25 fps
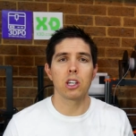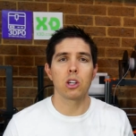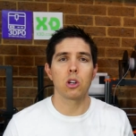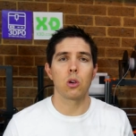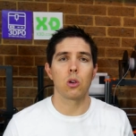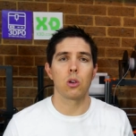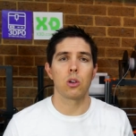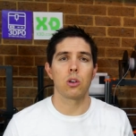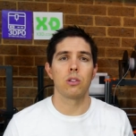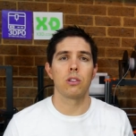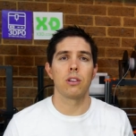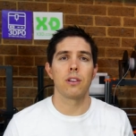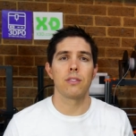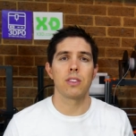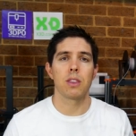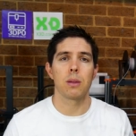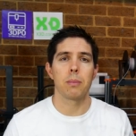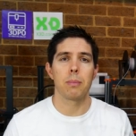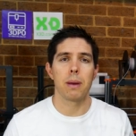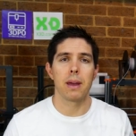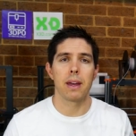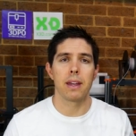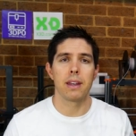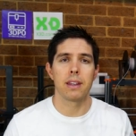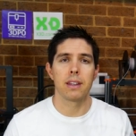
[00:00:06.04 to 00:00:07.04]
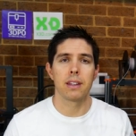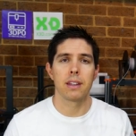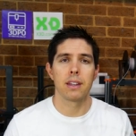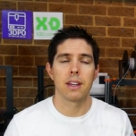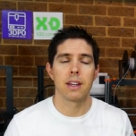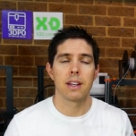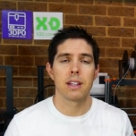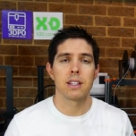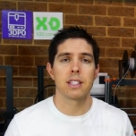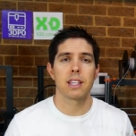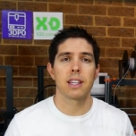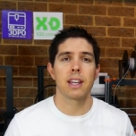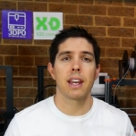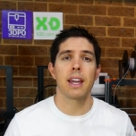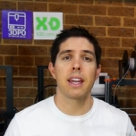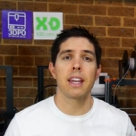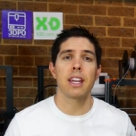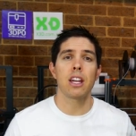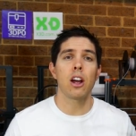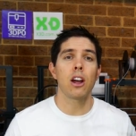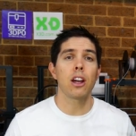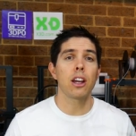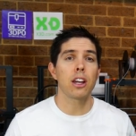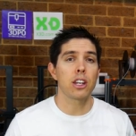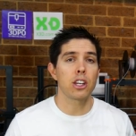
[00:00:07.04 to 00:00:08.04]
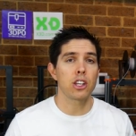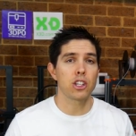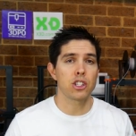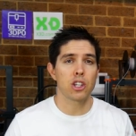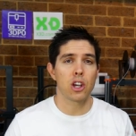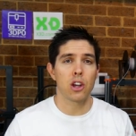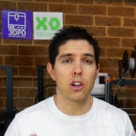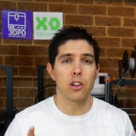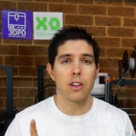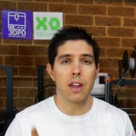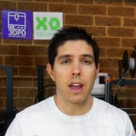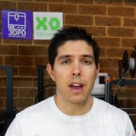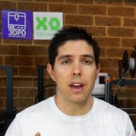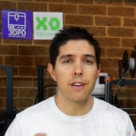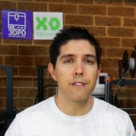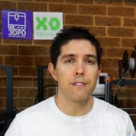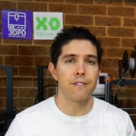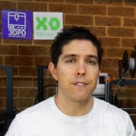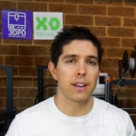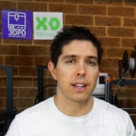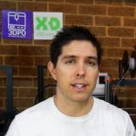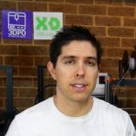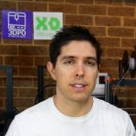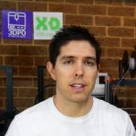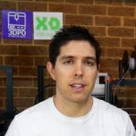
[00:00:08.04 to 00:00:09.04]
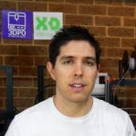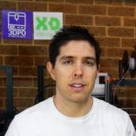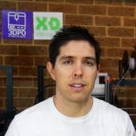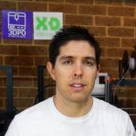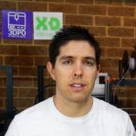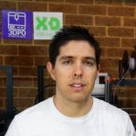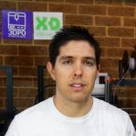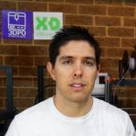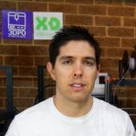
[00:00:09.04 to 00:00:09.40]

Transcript: the corner of the bed? Today I'm going to show you how to fix it.